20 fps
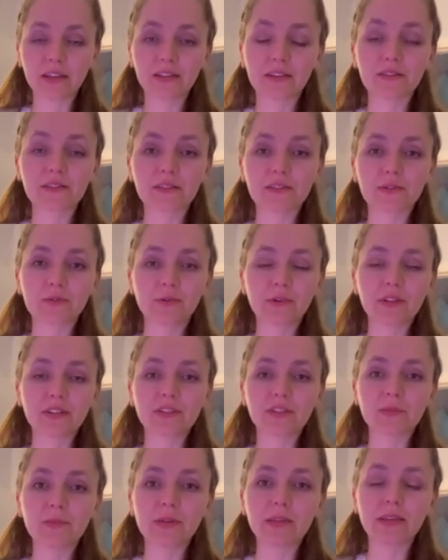This is going
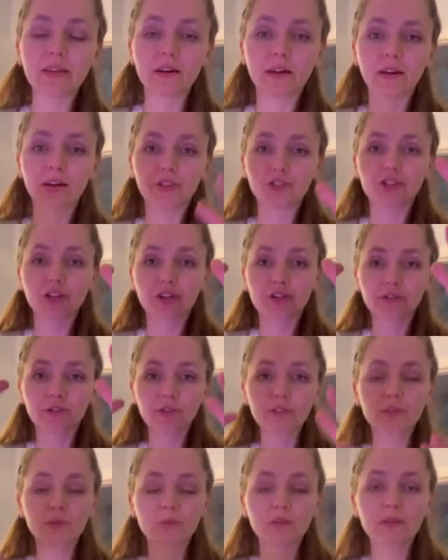to be a general
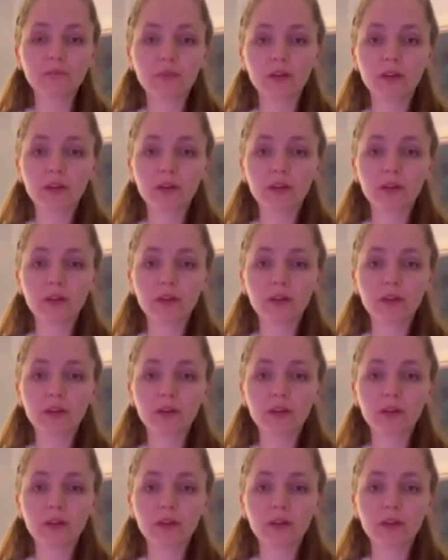sweep,